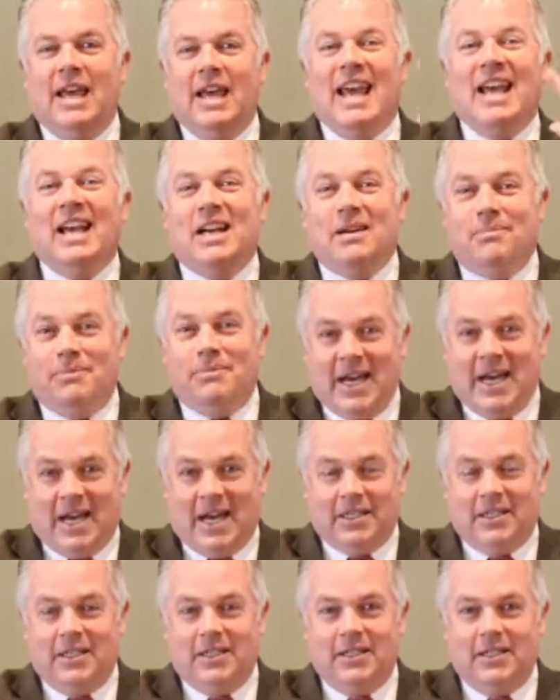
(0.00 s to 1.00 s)
income
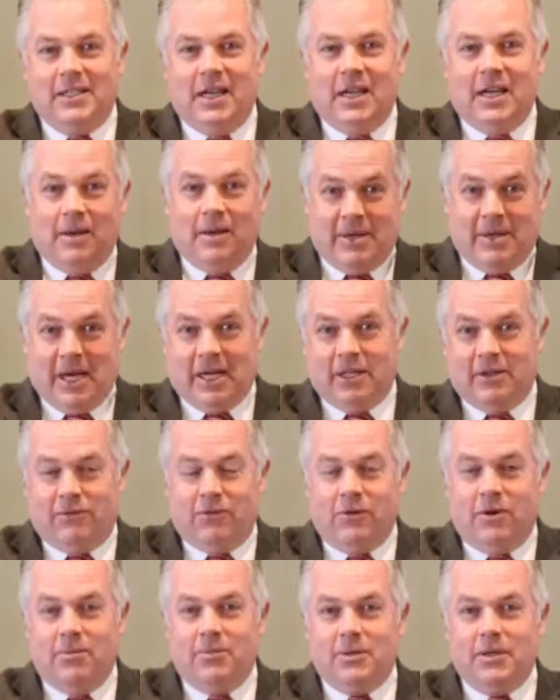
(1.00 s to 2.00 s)
taxes, income tax
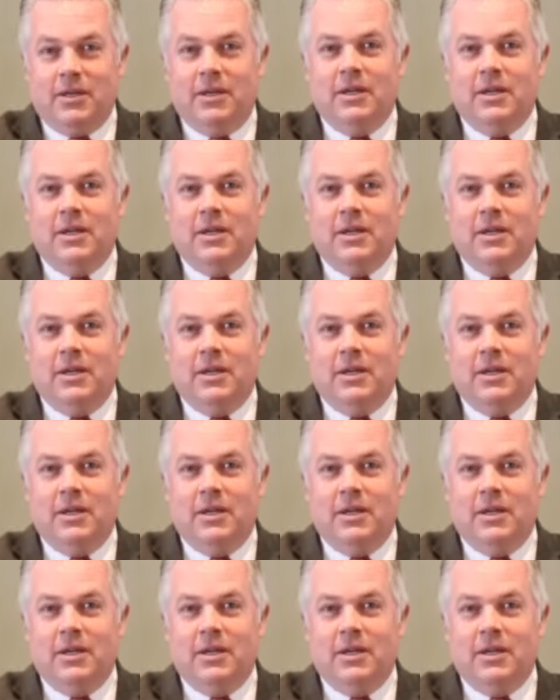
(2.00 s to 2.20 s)
form.